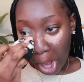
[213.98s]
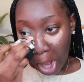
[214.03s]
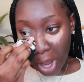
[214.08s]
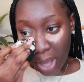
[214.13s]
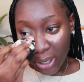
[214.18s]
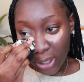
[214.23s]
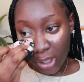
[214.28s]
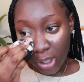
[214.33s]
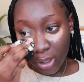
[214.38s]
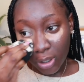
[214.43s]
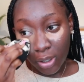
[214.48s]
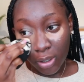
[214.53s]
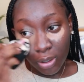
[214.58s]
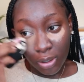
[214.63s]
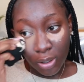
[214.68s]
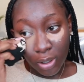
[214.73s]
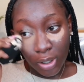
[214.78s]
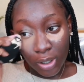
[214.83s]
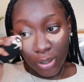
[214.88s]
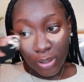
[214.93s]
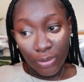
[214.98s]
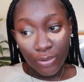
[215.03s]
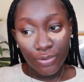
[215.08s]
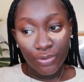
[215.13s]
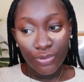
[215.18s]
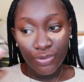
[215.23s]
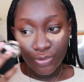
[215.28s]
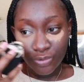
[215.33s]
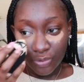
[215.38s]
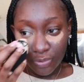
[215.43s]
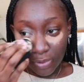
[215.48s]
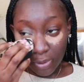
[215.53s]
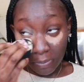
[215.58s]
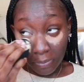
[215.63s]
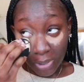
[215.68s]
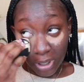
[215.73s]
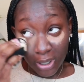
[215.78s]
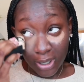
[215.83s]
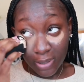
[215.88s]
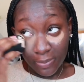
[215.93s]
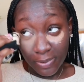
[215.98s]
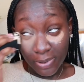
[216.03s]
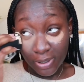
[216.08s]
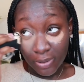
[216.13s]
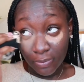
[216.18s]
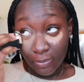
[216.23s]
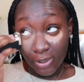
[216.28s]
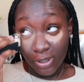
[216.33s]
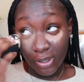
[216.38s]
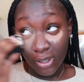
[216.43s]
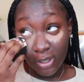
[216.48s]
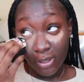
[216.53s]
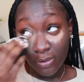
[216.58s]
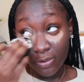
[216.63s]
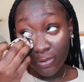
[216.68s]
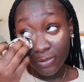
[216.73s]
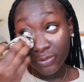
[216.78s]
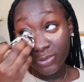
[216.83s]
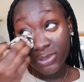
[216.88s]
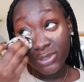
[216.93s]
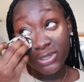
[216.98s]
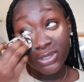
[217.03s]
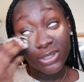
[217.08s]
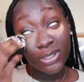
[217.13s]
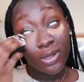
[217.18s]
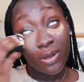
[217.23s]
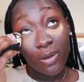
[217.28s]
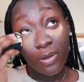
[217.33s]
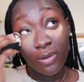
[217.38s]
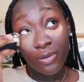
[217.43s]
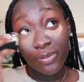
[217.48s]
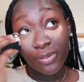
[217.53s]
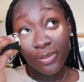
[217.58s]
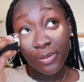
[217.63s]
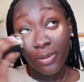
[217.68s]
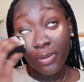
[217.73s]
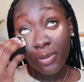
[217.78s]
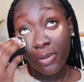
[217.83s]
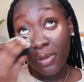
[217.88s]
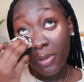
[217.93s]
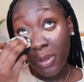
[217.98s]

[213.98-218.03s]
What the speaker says: Like, do the makeup in a way that it goes to all the